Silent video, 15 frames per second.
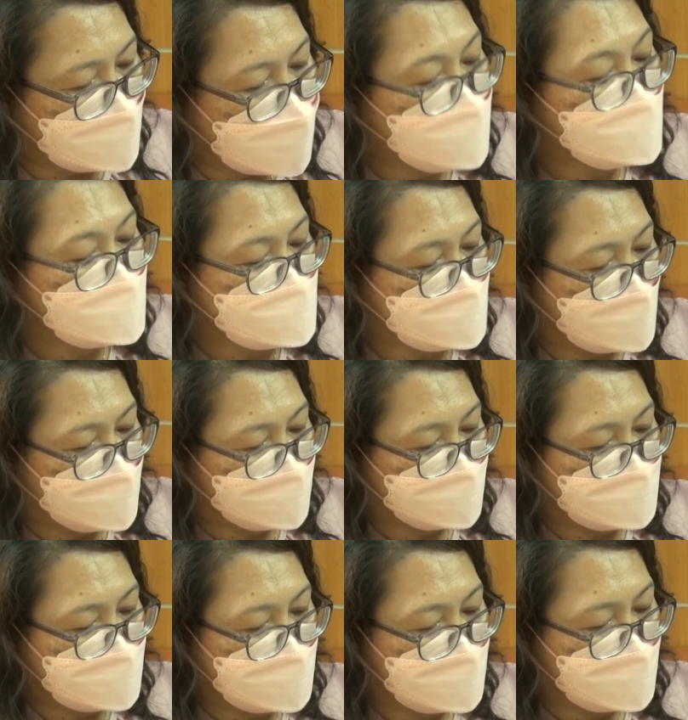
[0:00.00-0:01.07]
hours of
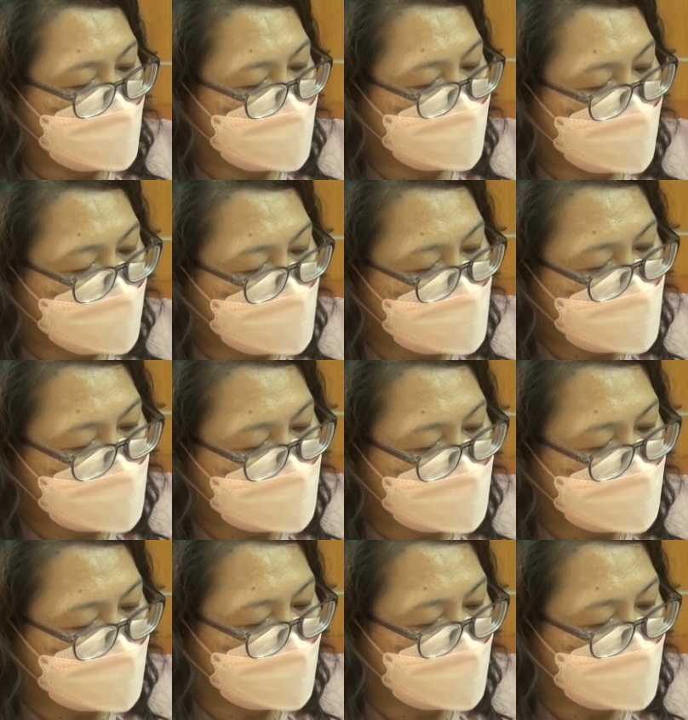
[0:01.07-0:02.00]
the attempted